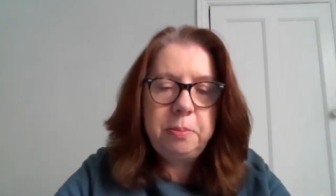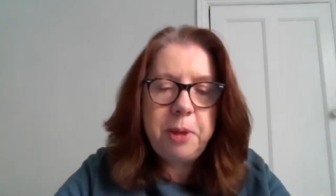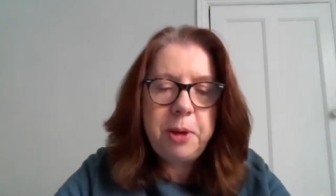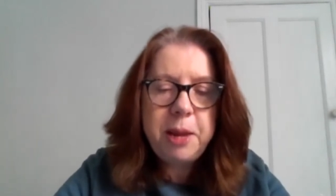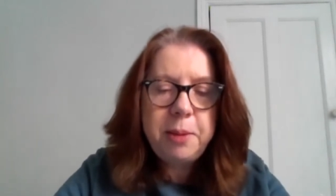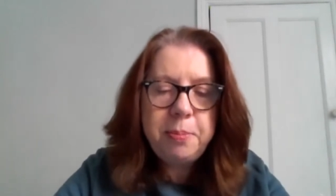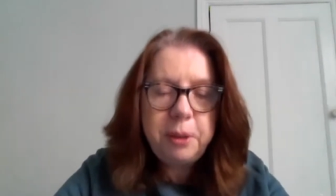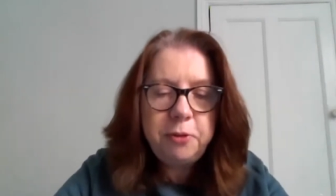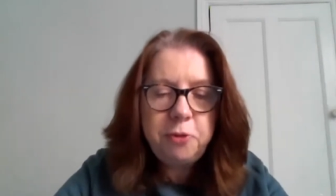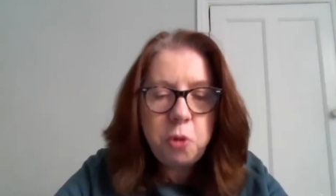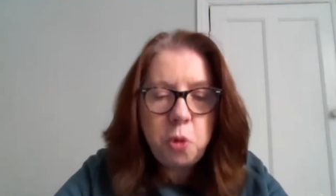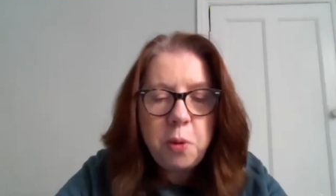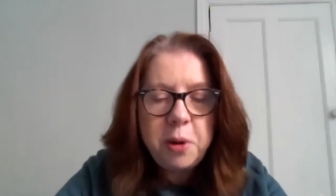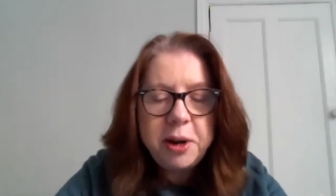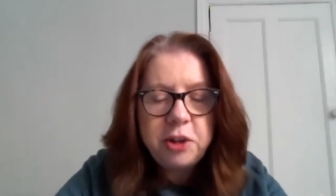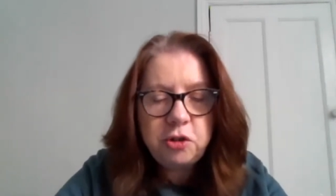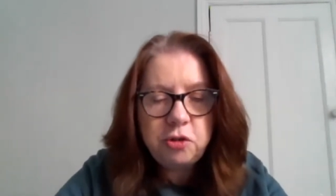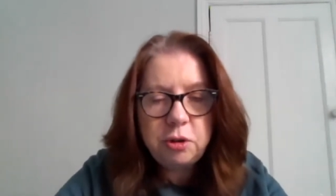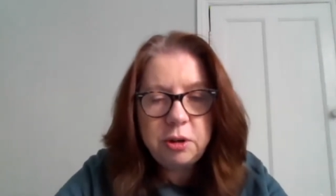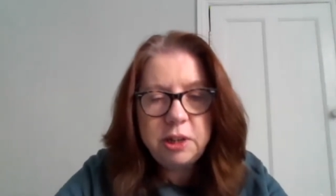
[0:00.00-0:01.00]
people have
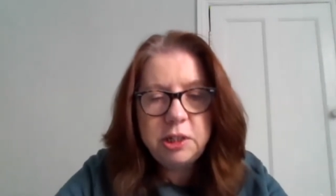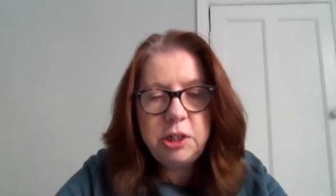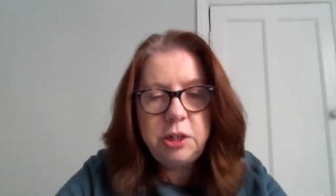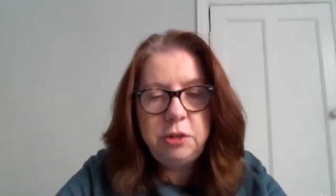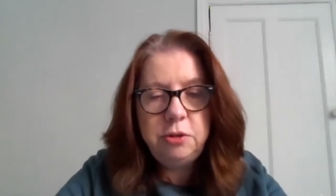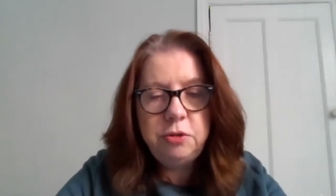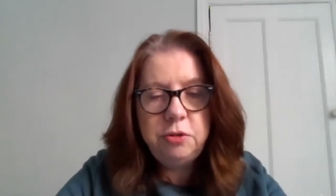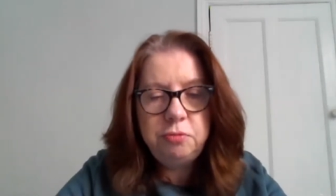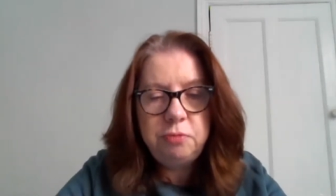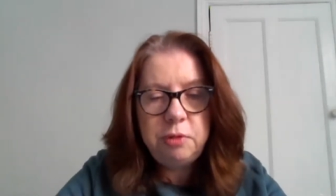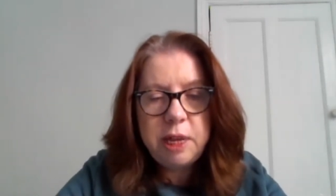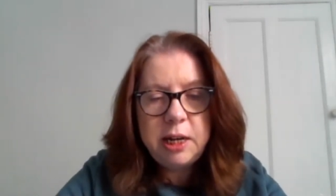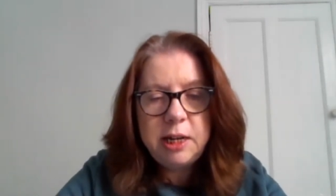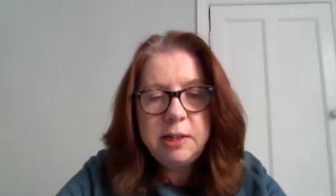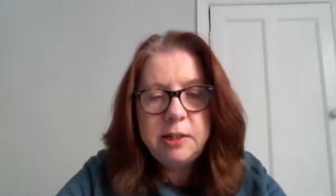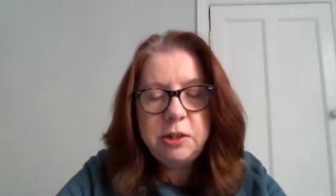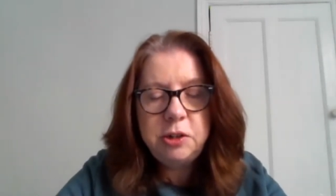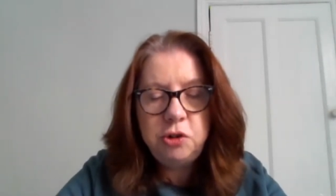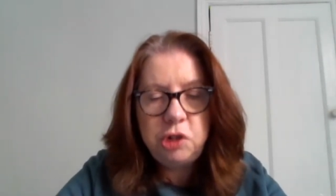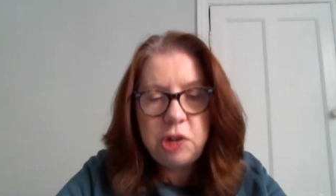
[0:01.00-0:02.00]
always tried to use
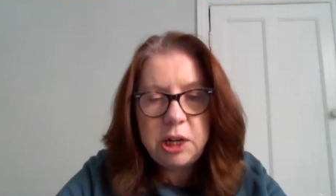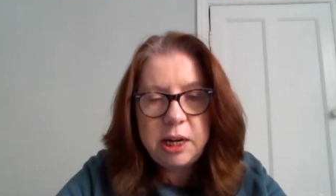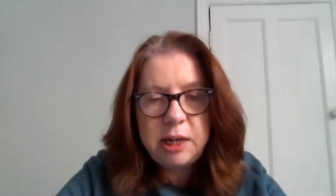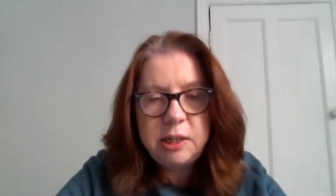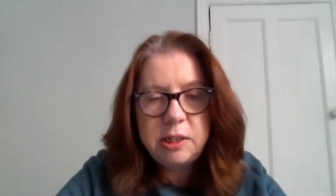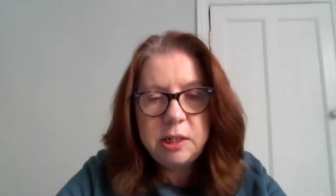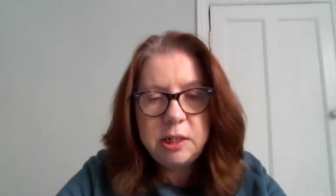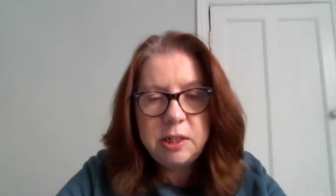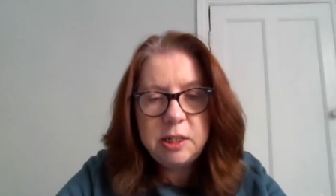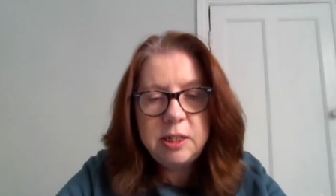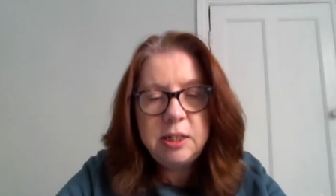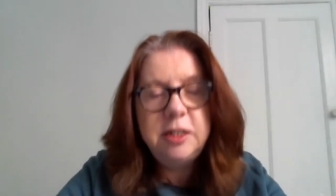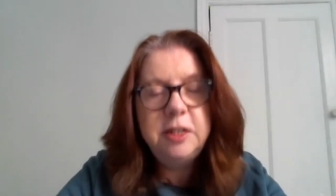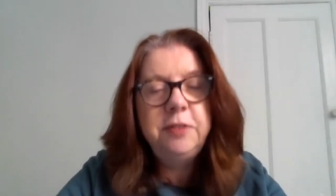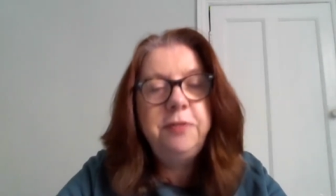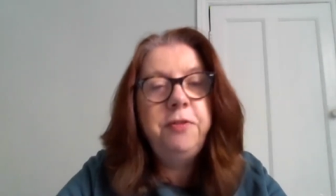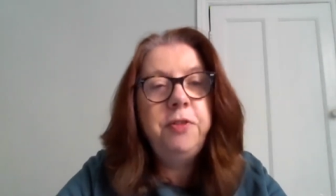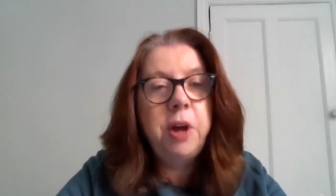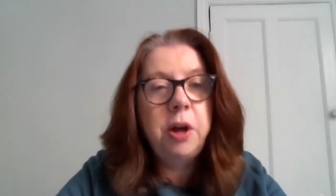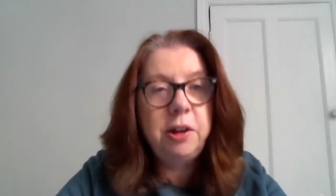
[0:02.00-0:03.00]
race and gender to
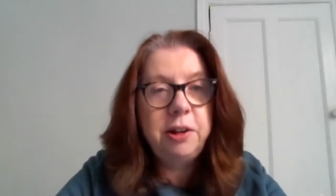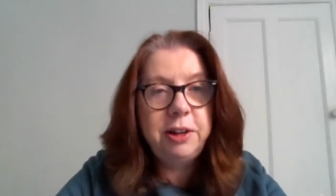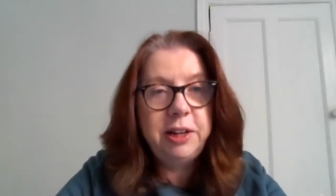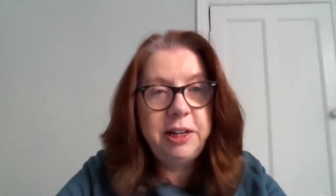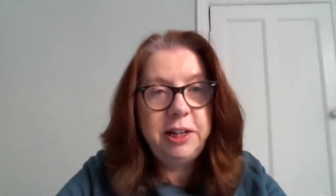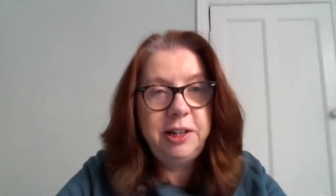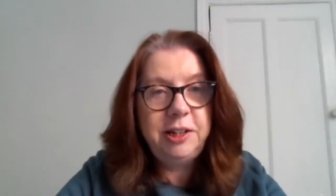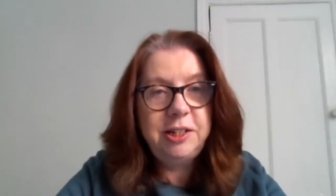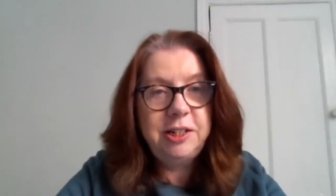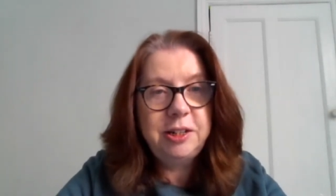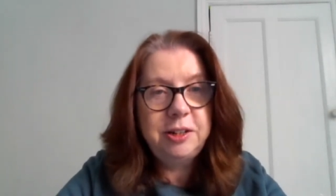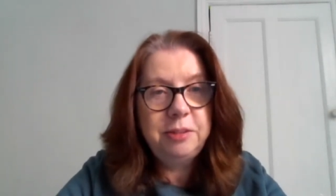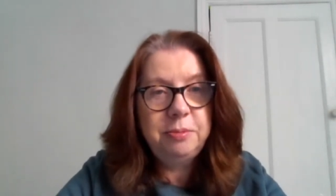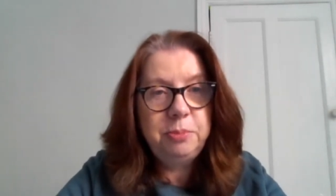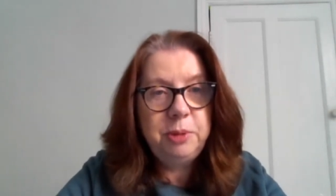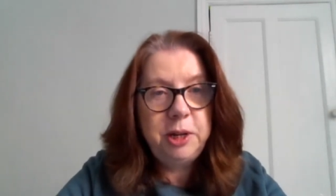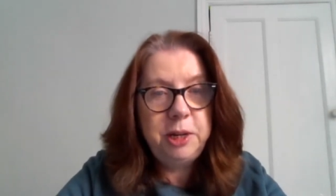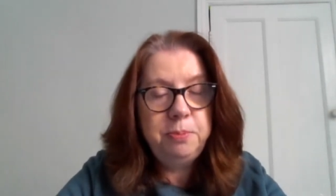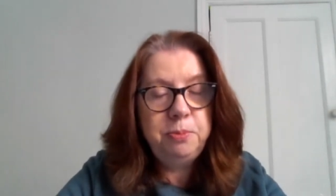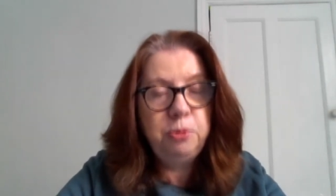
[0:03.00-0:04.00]
divide
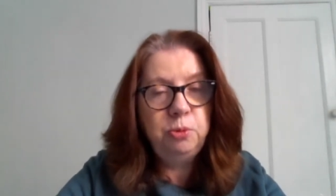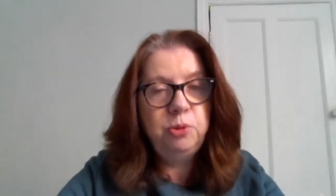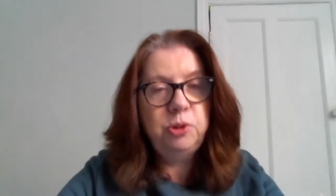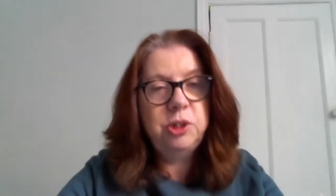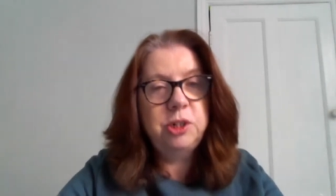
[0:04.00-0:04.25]
people,